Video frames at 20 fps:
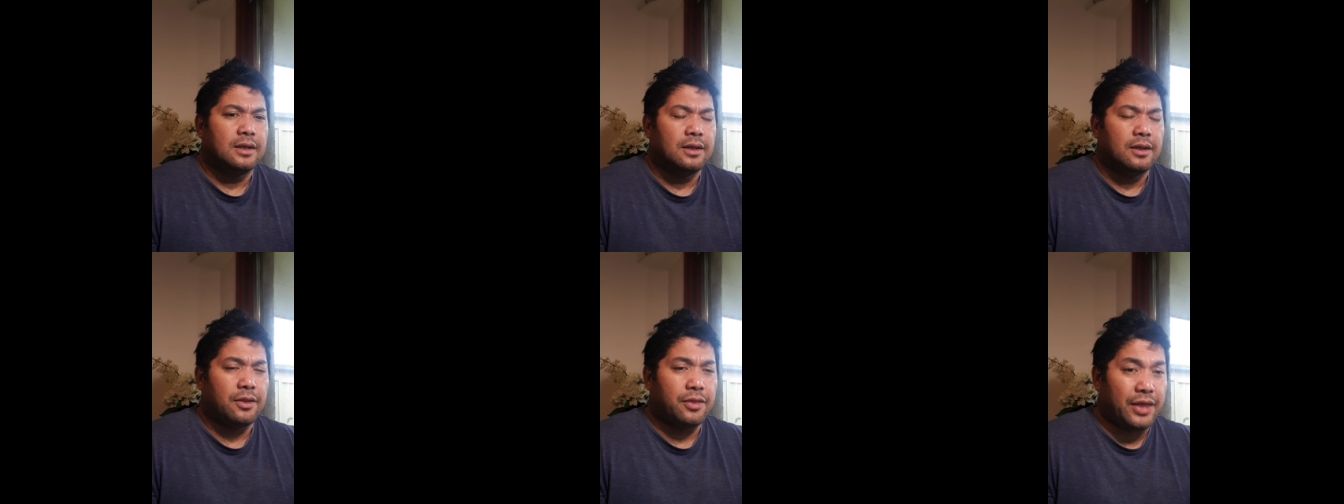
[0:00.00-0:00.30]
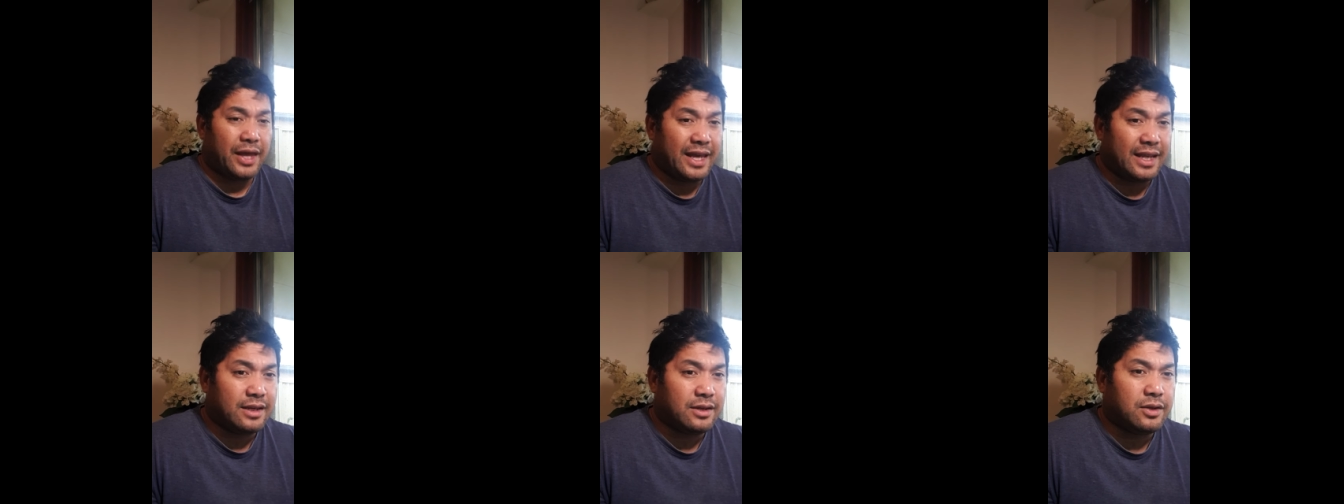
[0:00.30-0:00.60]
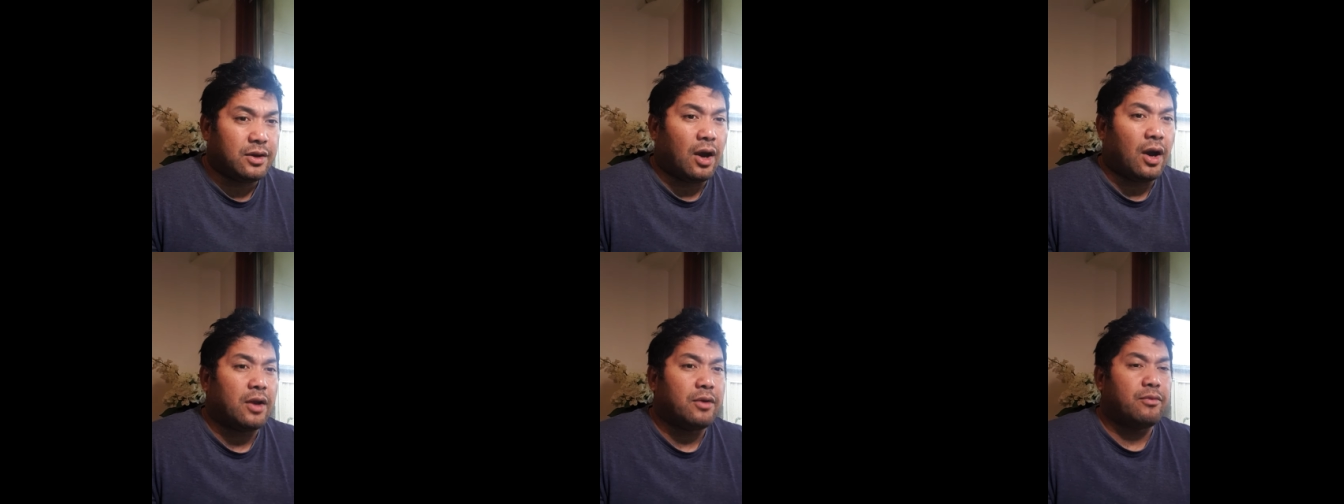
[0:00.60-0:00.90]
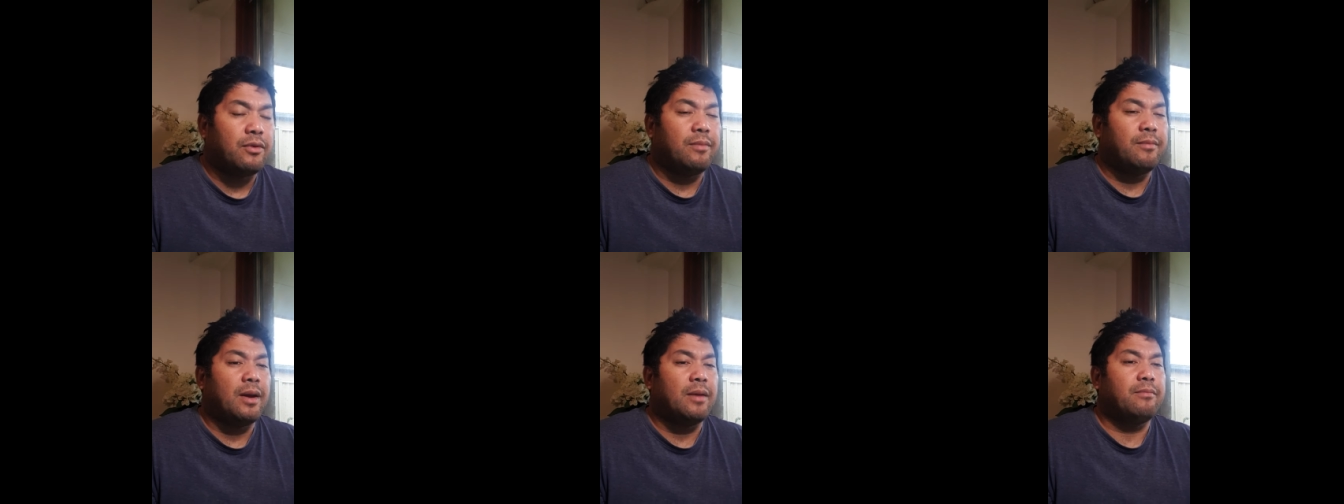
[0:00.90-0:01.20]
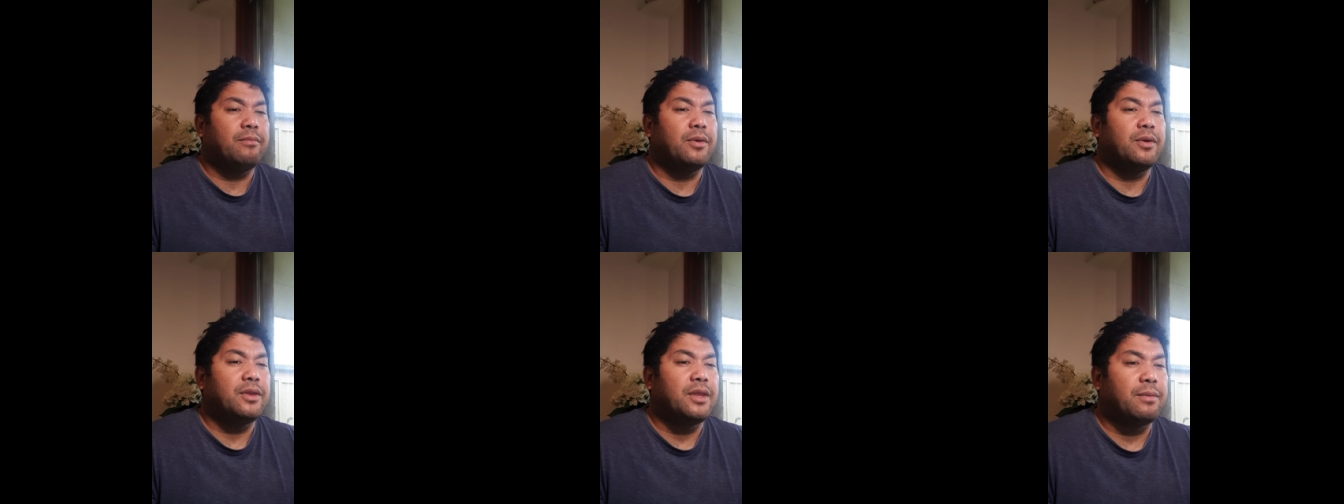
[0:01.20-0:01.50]
Then God
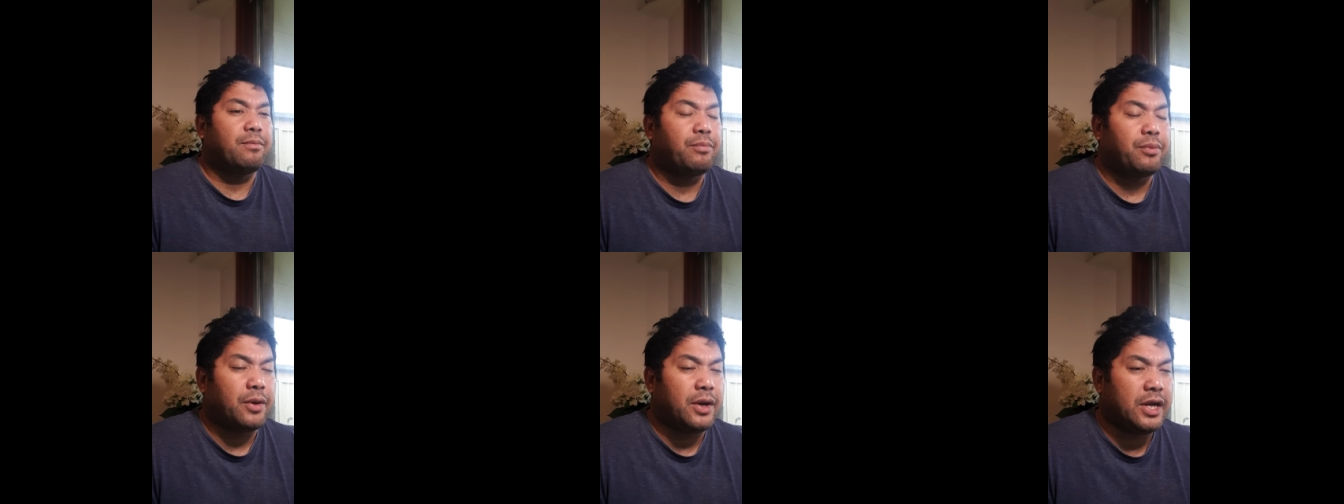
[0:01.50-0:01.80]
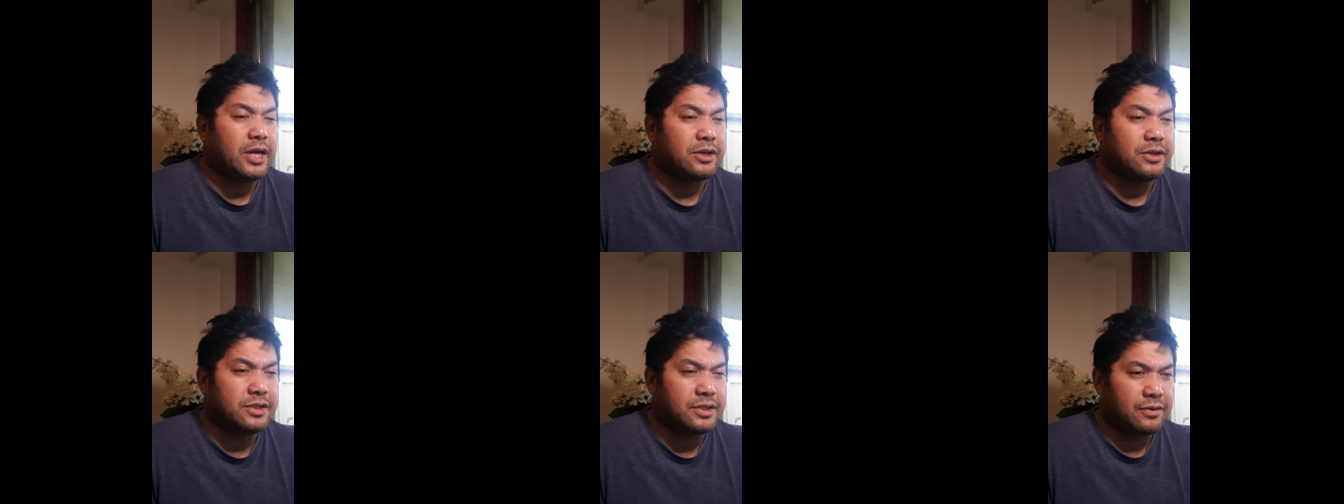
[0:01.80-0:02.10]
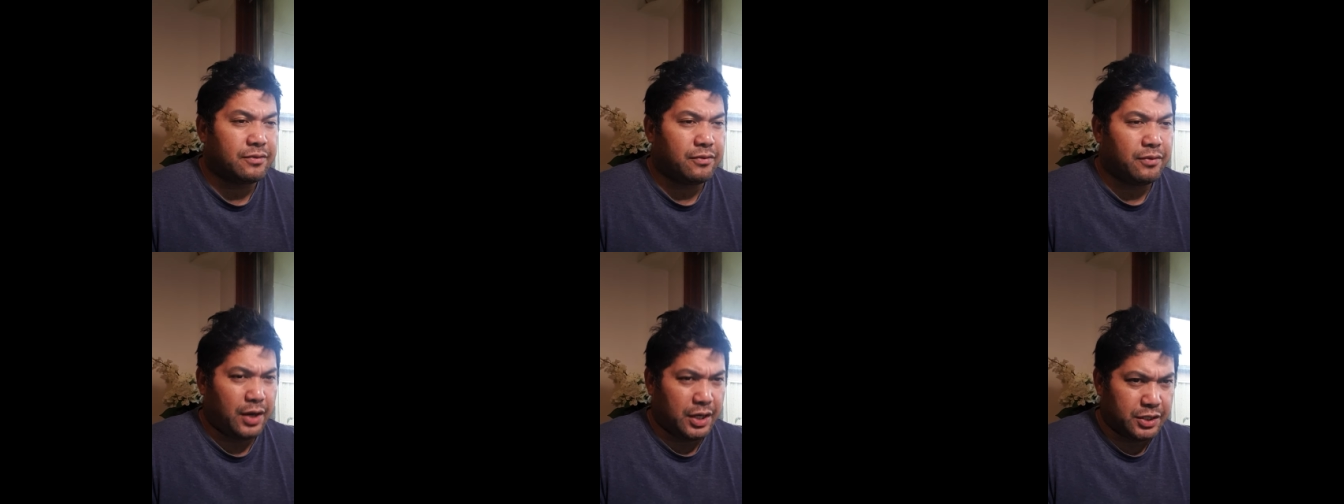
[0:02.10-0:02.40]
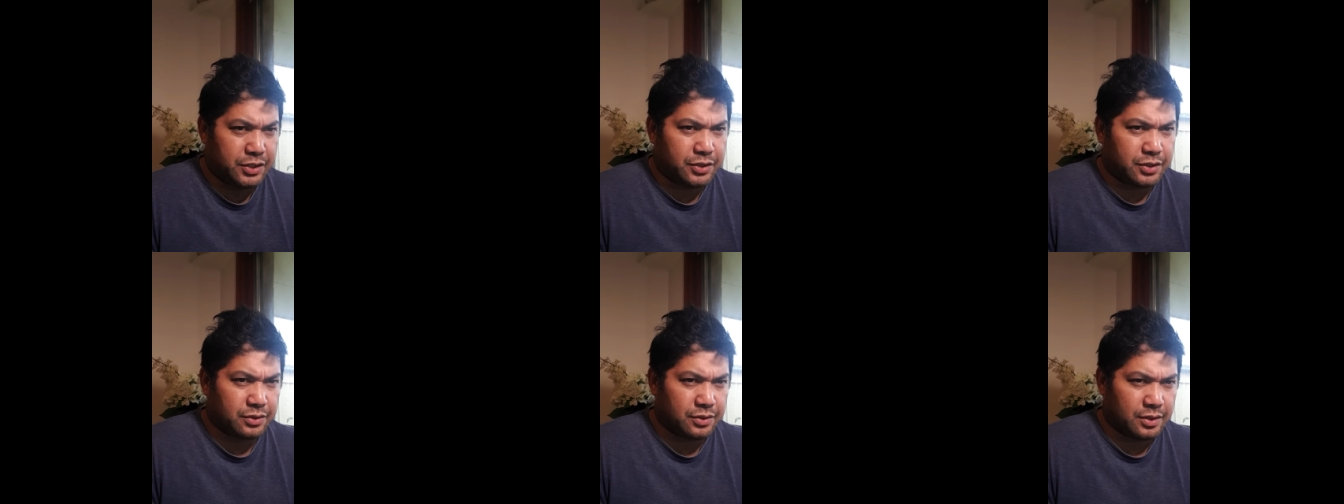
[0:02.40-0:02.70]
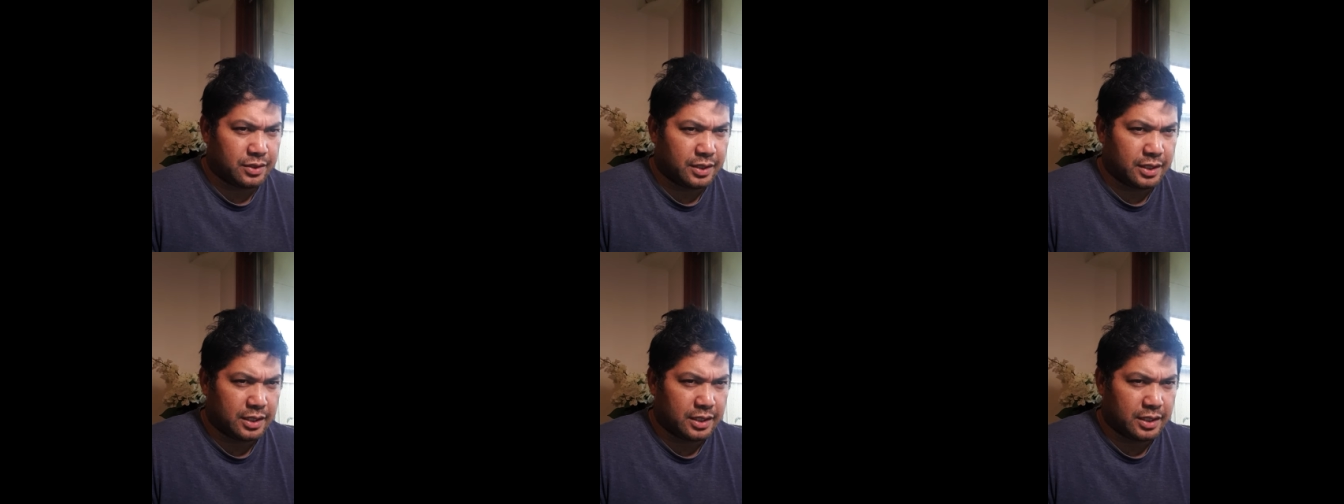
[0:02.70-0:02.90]
remembered the prayers of Rachel,